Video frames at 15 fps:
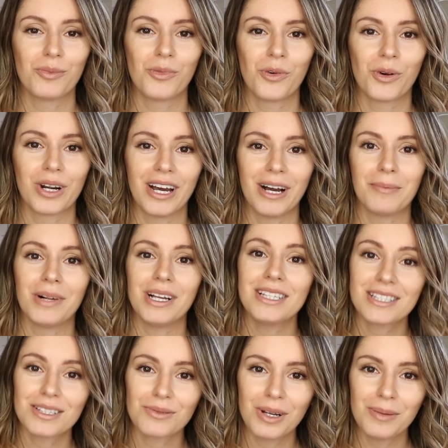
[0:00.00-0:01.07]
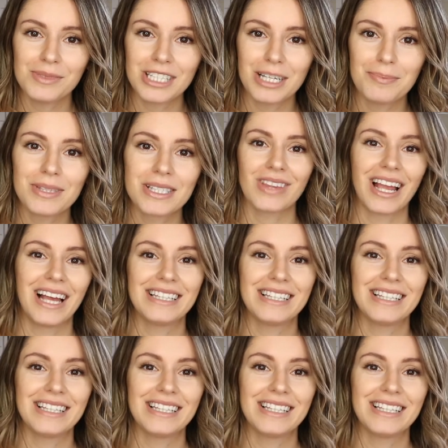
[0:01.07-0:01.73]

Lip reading: more Instagram tips.